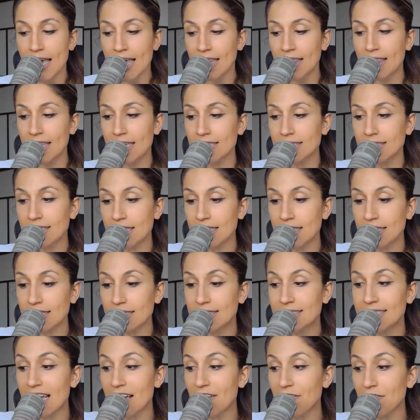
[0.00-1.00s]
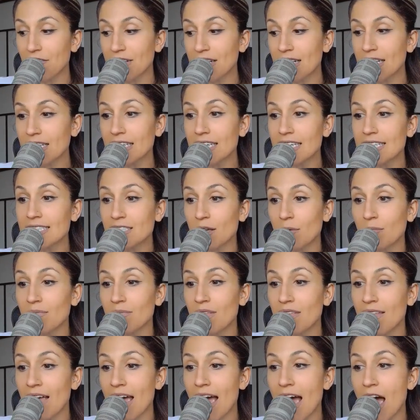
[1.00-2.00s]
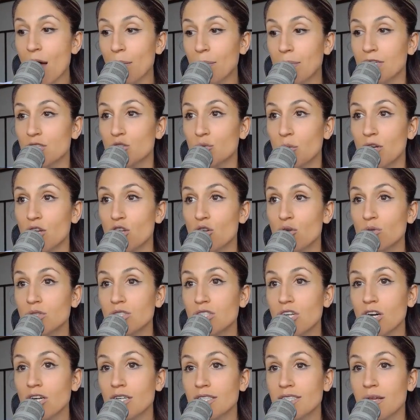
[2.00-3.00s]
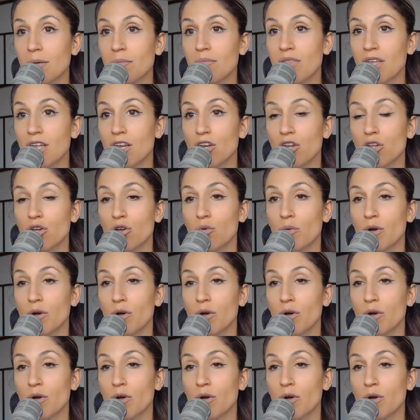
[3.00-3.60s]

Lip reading: this is definitely something that happens when you start something new,